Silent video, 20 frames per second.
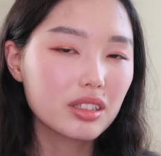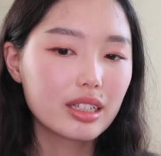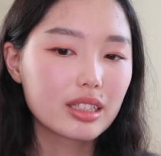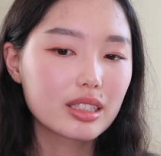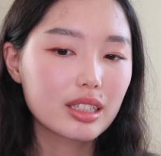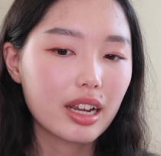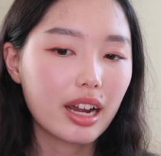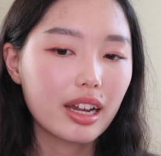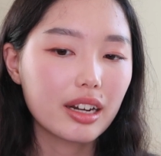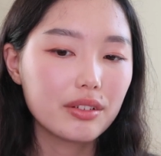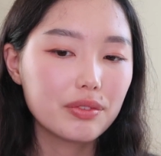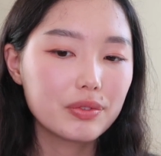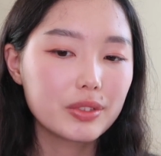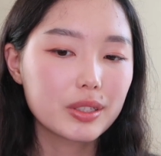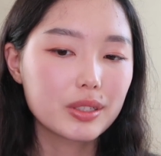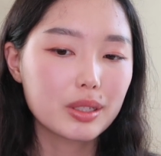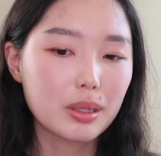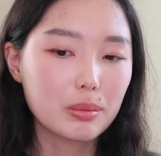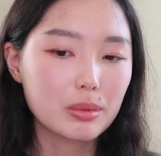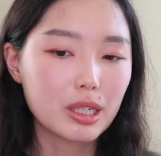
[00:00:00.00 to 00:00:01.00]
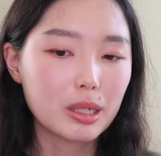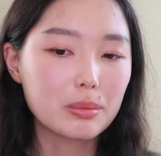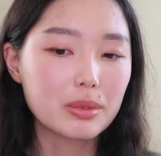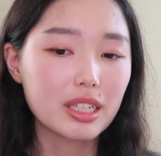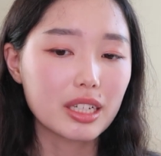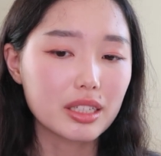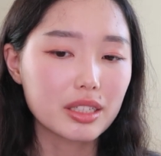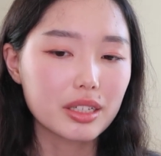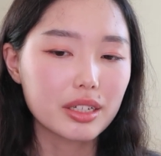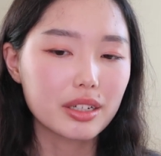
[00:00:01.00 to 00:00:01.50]
It's kind of just
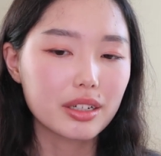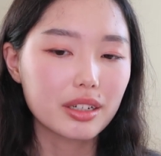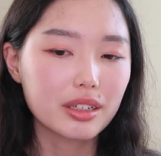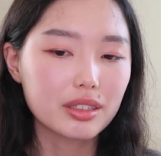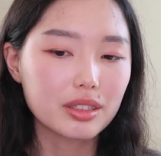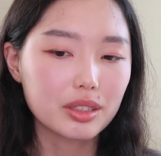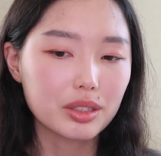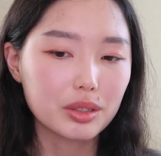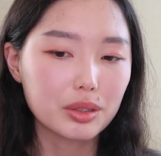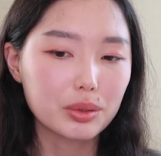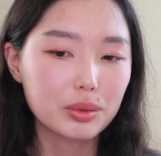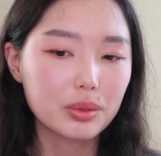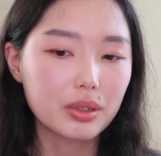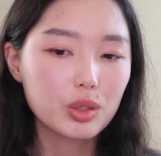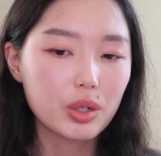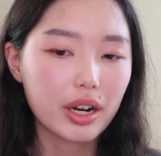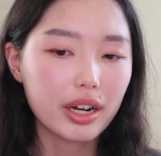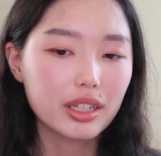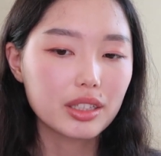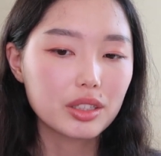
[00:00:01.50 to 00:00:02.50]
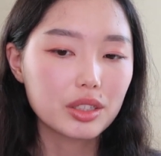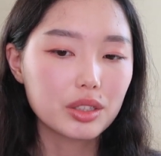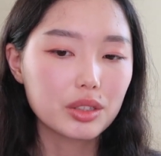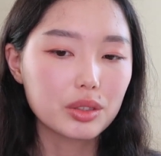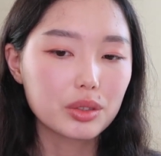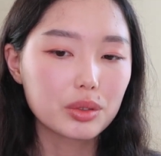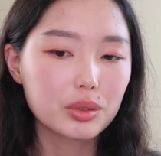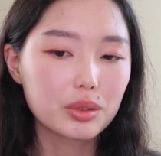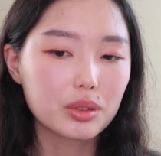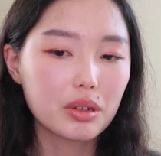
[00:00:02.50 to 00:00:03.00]
sometimes easier to try
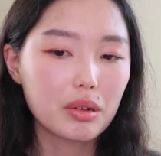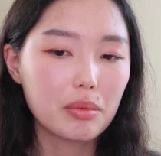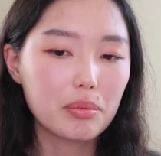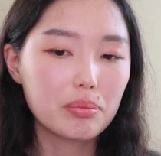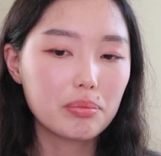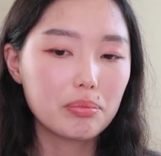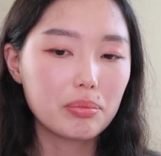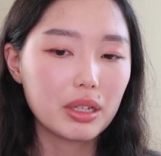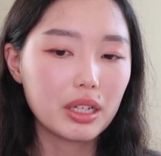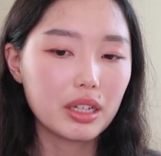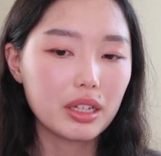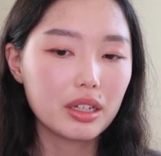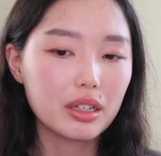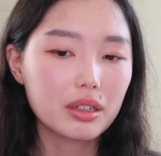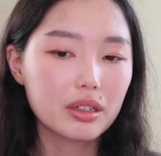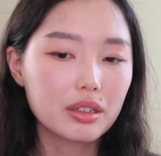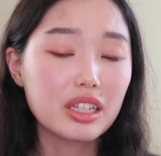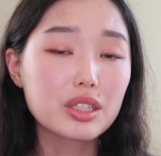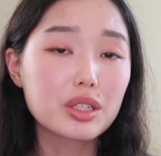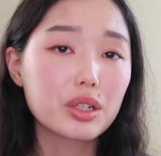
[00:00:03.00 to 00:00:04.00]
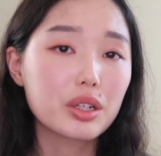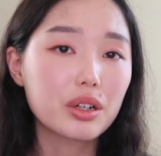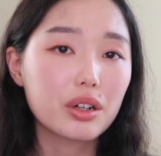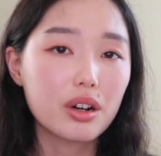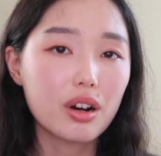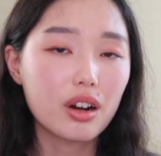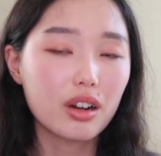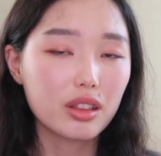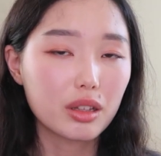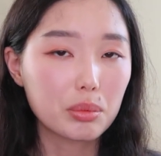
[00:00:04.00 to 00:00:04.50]
to be
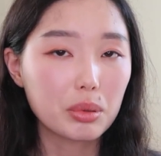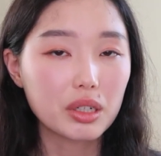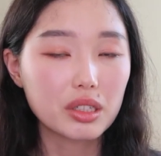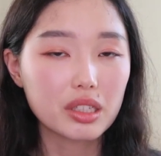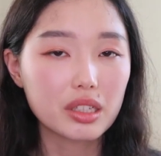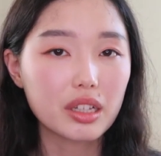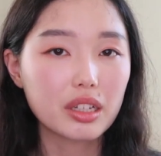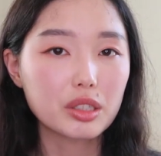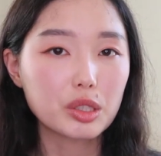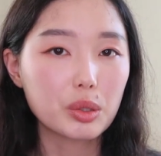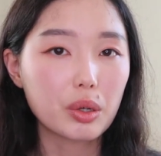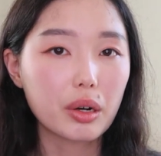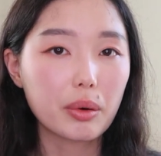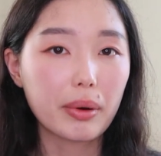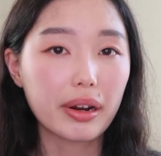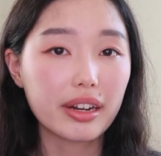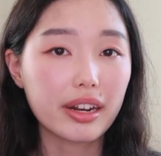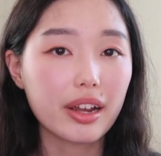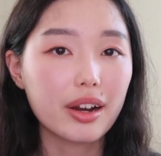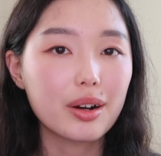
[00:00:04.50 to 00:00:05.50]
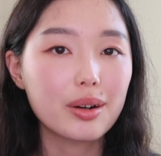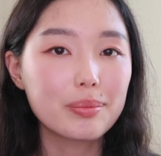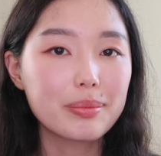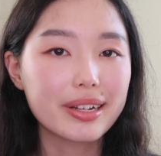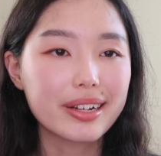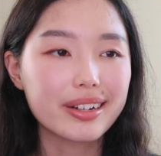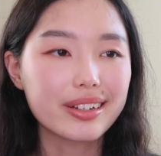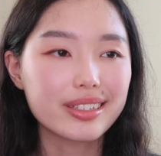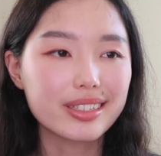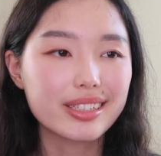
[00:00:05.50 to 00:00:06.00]
easier on the person that you are right now,
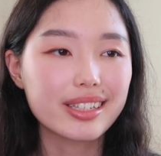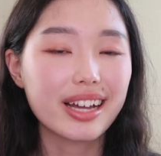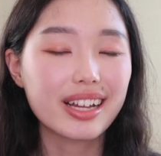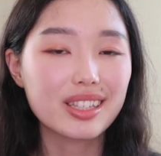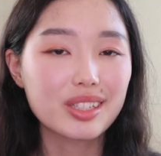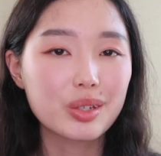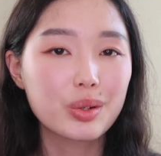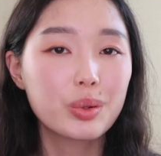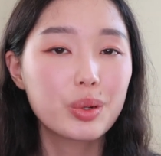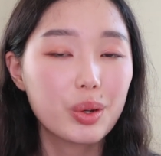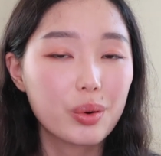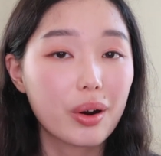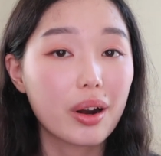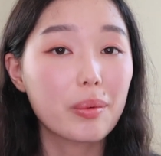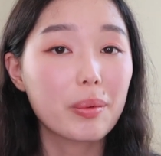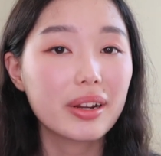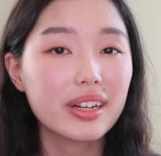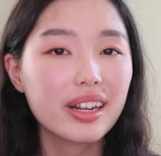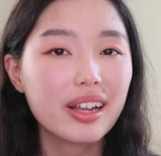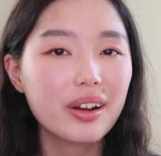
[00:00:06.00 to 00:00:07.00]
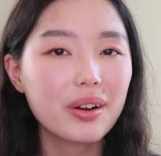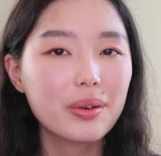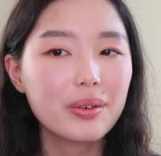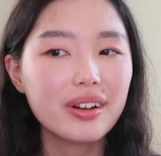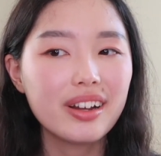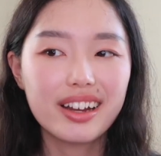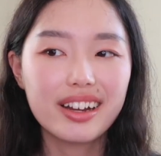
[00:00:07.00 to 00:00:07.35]
because that's who you are right now.